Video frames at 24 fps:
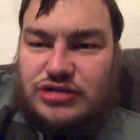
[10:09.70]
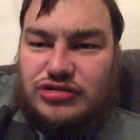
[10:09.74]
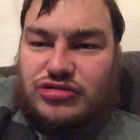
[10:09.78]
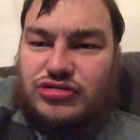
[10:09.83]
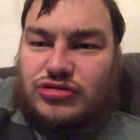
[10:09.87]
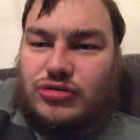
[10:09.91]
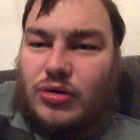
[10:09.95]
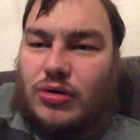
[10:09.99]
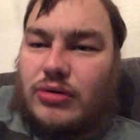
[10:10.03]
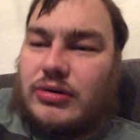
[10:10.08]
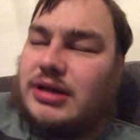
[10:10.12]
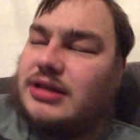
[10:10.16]

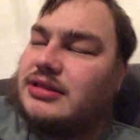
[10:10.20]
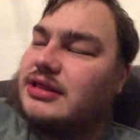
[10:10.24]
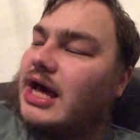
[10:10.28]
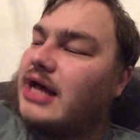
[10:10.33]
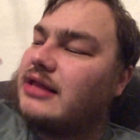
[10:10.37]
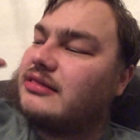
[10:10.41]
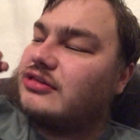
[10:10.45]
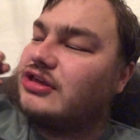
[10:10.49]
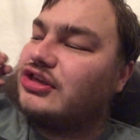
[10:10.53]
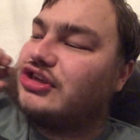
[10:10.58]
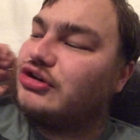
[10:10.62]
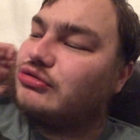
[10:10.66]
story,
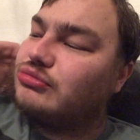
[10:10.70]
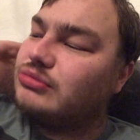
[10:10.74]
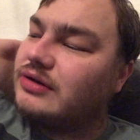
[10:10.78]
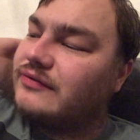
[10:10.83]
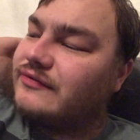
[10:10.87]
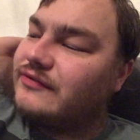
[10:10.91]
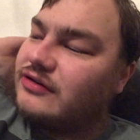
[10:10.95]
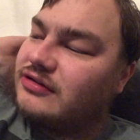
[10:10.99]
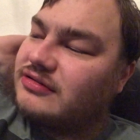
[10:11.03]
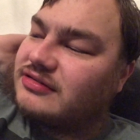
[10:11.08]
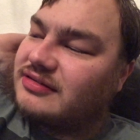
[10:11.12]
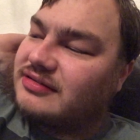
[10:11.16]
that the
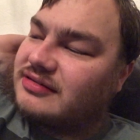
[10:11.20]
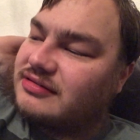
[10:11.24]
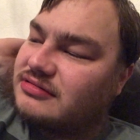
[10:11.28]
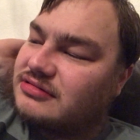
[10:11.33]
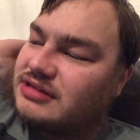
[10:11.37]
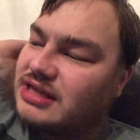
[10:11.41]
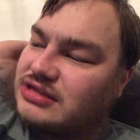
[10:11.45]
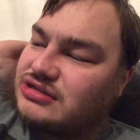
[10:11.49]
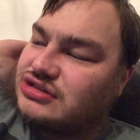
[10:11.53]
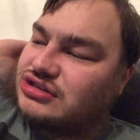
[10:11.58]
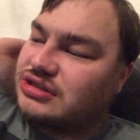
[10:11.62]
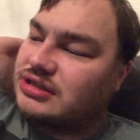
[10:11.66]
universe is
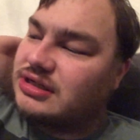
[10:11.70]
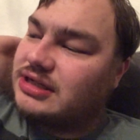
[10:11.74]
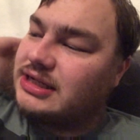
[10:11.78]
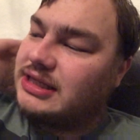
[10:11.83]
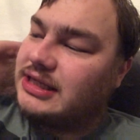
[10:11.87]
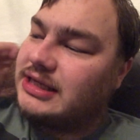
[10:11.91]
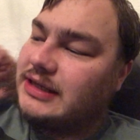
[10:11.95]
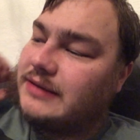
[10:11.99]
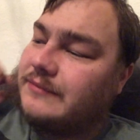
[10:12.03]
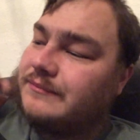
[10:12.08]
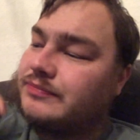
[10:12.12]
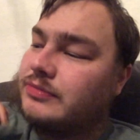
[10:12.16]

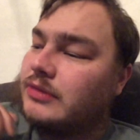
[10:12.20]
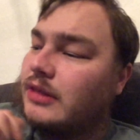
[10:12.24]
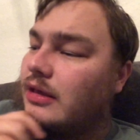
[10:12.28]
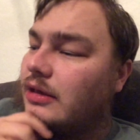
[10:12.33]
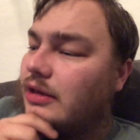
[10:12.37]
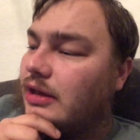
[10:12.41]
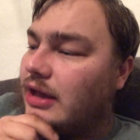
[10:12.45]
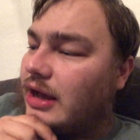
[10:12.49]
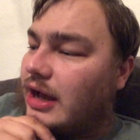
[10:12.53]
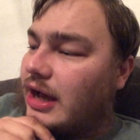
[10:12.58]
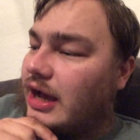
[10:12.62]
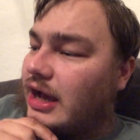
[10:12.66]
essentially,
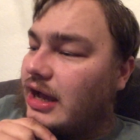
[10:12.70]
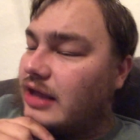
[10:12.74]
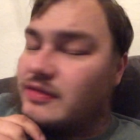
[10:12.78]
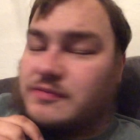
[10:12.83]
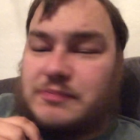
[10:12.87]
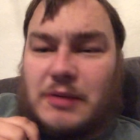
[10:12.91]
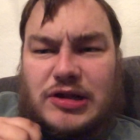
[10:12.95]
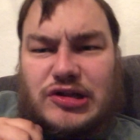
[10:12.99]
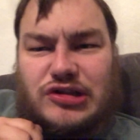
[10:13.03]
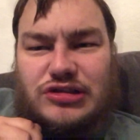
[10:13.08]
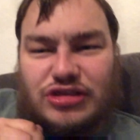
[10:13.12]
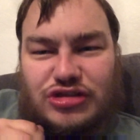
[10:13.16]

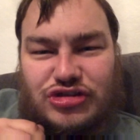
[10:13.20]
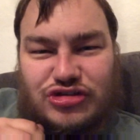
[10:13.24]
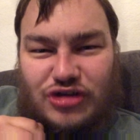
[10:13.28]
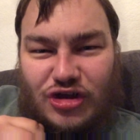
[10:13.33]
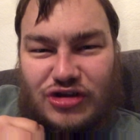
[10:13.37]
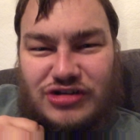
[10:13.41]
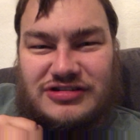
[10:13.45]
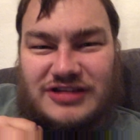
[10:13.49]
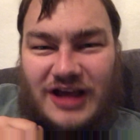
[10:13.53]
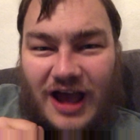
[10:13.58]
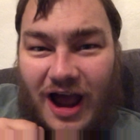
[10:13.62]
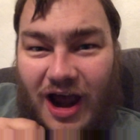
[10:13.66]
especially the
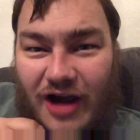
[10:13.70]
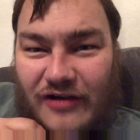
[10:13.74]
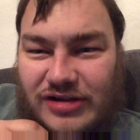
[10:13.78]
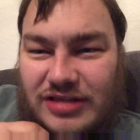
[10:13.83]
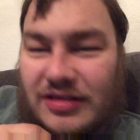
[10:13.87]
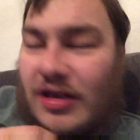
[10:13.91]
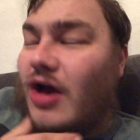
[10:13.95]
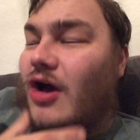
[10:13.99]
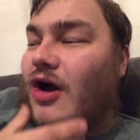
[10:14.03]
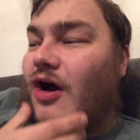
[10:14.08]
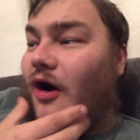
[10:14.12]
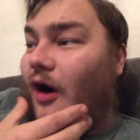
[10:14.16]
Sontarans.
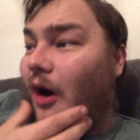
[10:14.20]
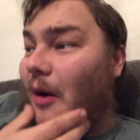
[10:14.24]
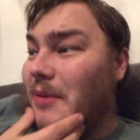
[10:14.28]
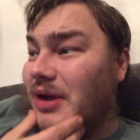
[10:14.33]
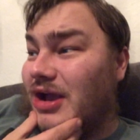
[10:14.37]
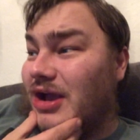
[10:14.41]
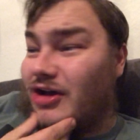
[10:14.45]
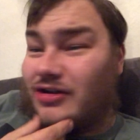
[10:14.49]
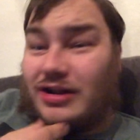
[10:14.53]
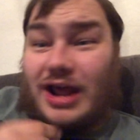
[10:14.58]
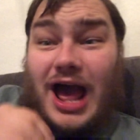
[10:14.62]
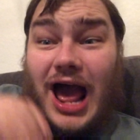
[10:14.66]
Oh my
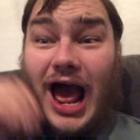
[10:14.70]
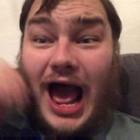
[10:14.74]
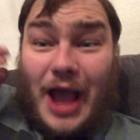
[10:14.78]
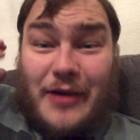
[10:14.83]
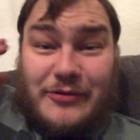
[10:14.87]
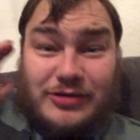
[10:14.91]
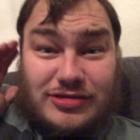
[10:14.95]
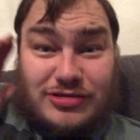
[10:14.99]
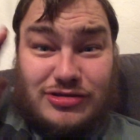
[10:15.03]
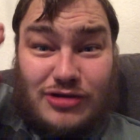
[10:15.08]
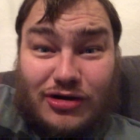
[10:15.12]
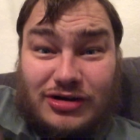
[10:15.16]
god, I
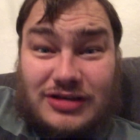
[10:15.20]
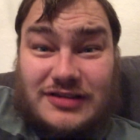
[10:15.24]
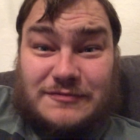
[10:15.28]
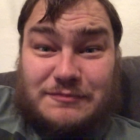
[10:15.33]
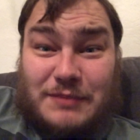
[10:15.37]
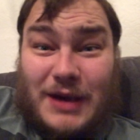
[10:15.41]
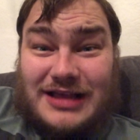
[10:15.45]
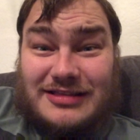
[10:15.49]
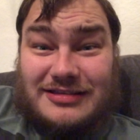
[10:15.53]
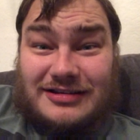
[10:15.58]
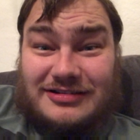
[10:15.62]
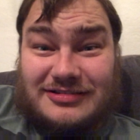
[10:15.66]
was not
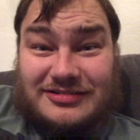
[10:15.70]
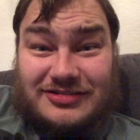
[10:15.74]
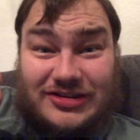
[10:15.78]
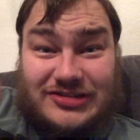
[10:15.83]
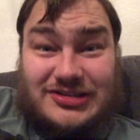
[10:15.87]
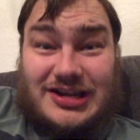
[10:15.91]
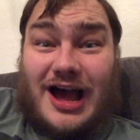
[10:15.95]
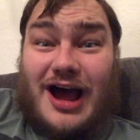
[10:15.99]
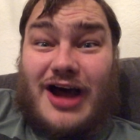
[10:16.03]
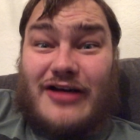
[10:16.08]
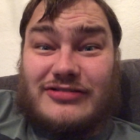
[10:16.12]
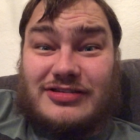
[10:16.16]
expecting the
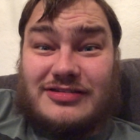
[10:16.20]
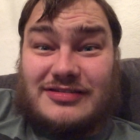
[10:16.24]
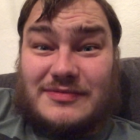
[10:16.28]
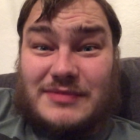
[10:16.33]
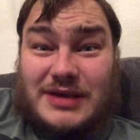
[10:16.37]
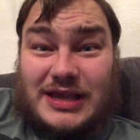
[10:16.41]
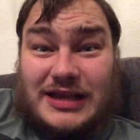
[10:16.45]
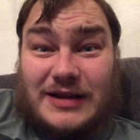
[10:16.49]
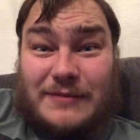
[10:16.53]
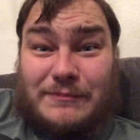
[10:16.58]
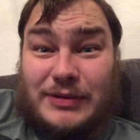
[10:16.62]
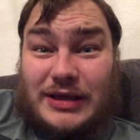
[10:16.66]
Sontarans to make
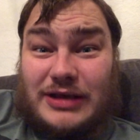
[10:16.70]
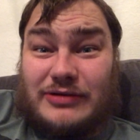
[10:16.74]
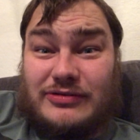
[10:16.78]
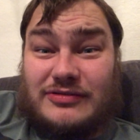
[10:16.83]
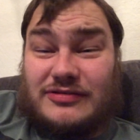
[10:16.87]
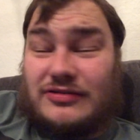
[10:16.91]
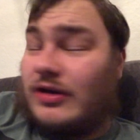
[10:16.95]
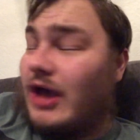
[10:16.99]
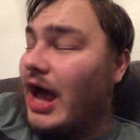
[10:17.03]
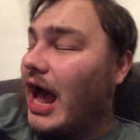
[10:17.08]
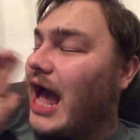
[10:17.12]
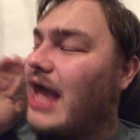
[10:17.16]
an appearance
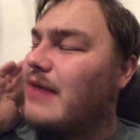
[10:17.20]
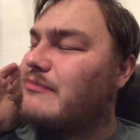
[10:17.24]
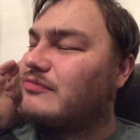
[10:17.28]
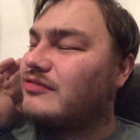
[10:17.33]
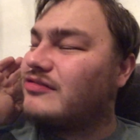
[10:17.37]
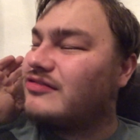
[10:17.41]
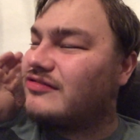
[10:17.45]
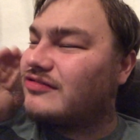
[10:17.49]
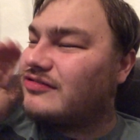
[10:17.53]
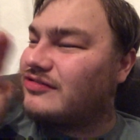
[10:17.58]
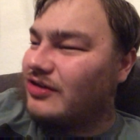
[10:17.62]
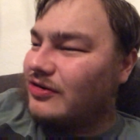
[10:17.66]
here. I'm
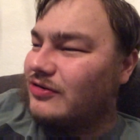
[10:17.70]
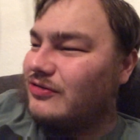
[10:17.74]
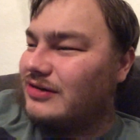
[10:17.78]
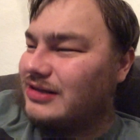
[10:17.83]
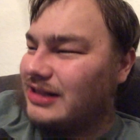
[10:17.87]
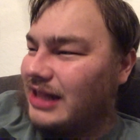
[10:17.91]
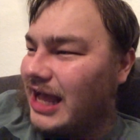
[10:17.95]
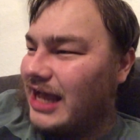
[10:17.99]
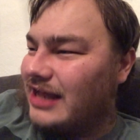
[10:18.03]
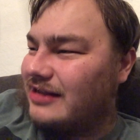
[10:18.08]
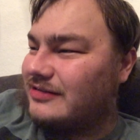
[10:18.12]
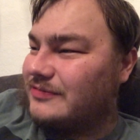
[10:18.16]
so
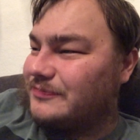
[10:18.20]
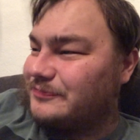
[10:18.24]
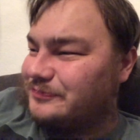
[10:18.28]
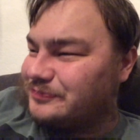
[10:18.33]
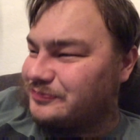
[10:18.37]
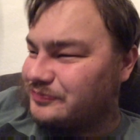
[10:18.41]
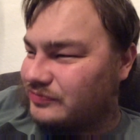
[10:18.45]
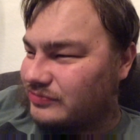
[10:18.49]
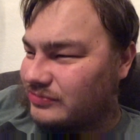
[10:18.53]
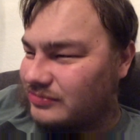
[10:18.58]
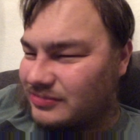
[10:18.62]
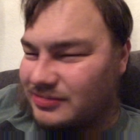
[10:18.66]
glad
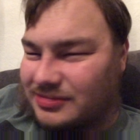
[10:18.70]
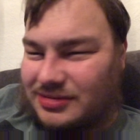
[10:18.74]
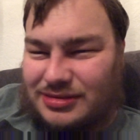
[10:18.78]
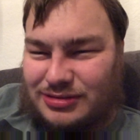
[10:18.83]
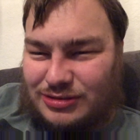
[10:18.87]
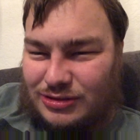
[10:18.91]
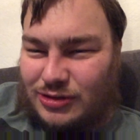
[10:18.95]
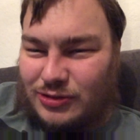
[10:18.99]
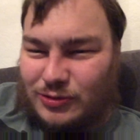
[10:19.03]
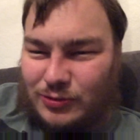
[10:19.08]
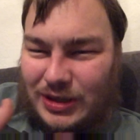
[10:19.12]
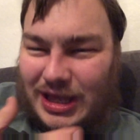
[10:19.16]

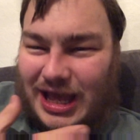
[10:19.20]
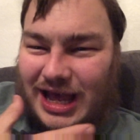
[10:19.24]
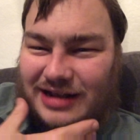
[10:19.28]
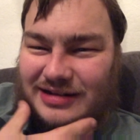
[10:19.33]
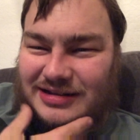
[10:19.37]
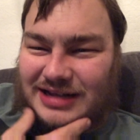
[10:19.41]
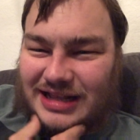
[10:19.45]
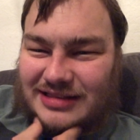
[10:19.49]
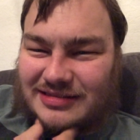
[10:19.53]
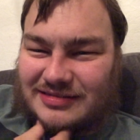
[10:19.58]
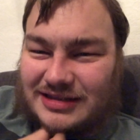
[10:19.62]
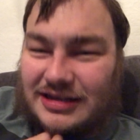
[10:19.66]
we had
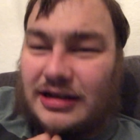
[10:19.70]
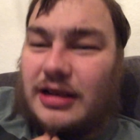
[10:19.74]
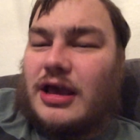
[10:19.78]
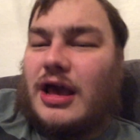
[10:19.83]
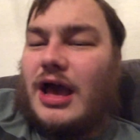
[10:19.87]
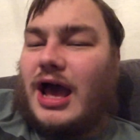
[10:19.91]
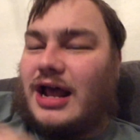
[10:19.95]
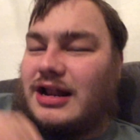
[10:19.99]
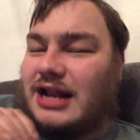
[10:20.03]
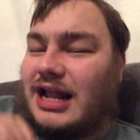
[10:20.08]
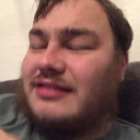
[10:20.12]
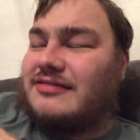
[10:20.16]
that scene.
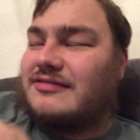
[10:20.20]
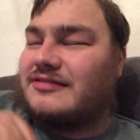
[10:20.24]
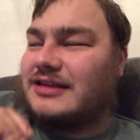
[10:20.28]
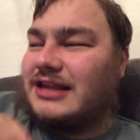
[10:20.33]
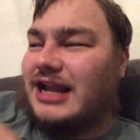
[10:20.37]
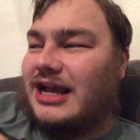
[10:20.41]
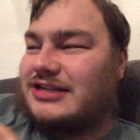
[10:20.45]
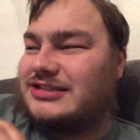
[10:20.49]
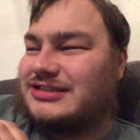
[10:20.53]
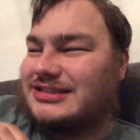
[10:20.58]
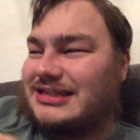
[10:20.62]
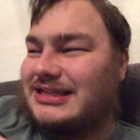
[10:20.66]
And that scene
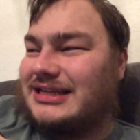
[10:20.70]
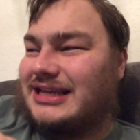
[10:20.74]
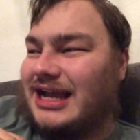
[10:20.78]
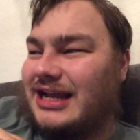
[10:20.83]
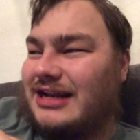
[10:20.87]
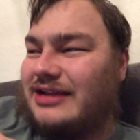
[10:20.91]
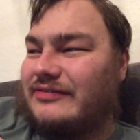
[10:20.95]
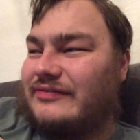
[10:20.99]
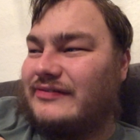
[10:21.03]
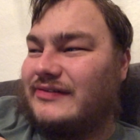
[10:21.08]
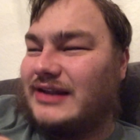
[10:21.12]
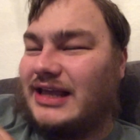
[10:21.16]
actually kind
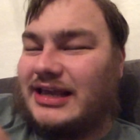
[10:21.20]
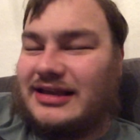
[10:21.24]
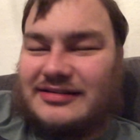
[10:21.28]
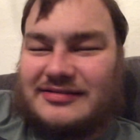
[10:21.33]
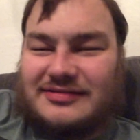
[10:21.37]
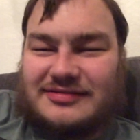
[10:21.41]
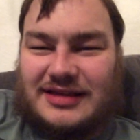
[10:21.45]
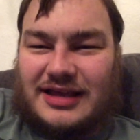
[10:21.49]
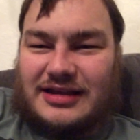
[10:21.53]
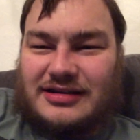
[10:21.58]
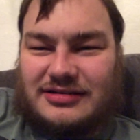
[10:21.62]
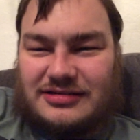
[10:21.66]
of links
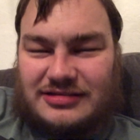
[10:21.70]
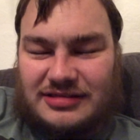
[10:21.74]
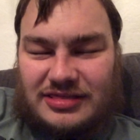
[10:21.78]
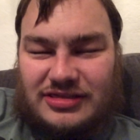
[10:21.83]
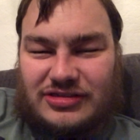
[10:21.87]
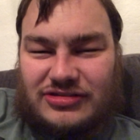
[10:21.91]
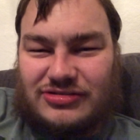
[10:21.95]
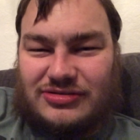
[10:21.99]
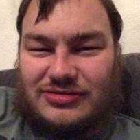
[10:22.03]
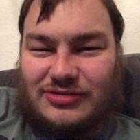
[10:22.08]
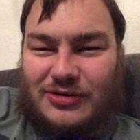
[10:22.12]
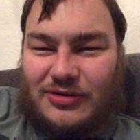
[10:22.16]
into the
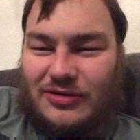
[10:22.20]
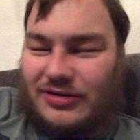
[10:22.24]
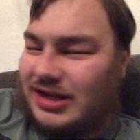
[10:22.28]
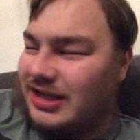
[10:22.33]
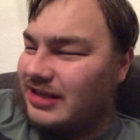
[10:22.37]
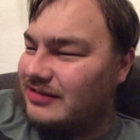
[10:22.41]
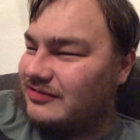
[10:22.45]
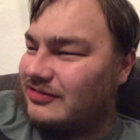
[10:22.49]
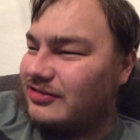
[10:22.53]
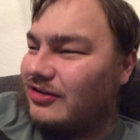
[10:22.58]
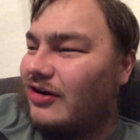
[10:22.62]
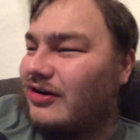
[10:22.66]
story,
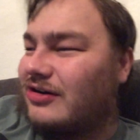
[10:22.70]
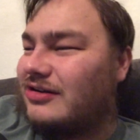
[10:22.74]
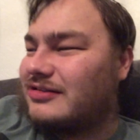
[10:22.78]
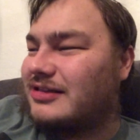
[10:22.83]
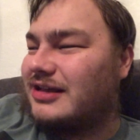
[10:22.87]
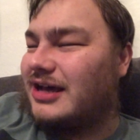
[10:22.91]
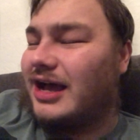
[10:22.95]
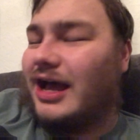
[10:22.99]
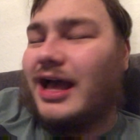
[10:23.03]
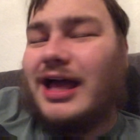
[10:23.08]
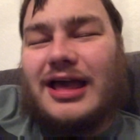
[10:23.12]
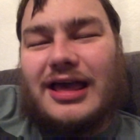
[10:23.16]
as
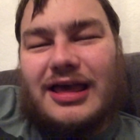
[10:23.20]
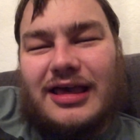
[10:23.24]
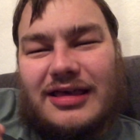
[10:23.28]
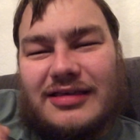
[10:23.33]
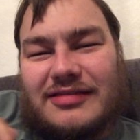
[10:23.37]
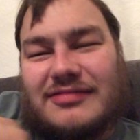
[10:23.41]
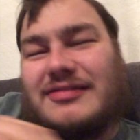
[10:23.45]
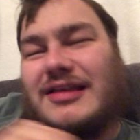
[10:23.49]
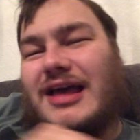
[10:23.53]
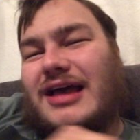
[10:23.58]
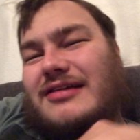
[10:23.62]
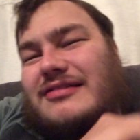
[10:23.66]
Doctor
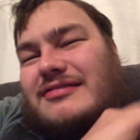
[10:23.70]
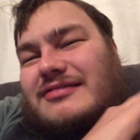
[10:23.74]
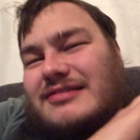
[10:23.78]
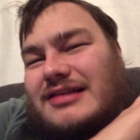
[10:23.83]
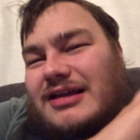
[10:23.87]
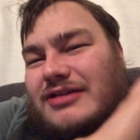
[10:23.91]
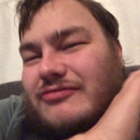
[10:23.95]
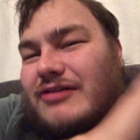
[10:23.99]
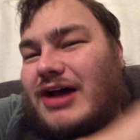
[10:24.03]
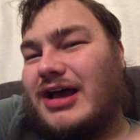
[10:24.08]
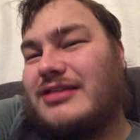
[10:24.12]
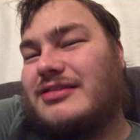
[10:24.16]
states. It's
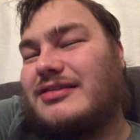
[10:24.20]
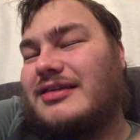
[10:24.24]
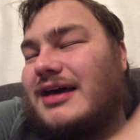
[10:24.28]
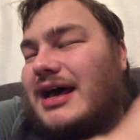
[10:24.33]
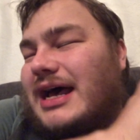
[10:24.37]
like, right,